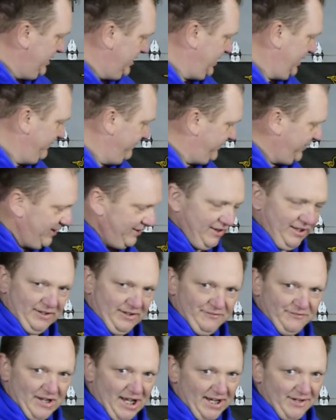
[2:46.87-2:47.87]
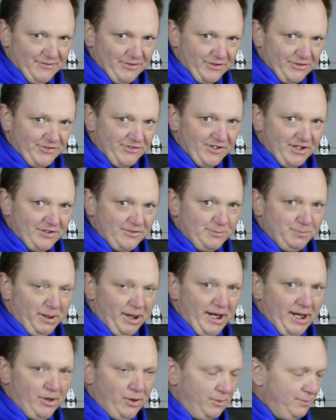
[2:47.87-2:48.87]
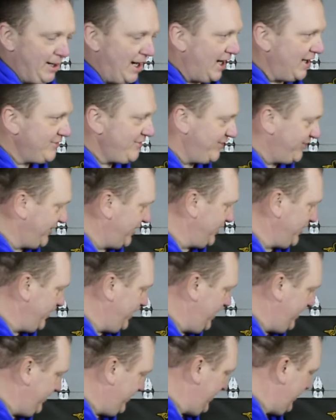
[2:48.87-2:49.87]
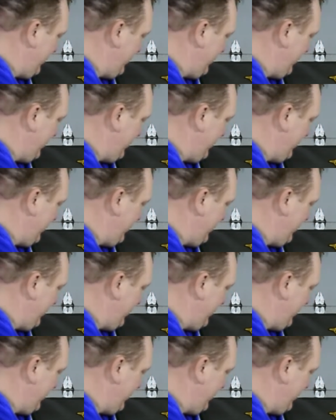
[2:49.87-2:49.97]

You can fit like 5 or 6 plain old boxes underneath there,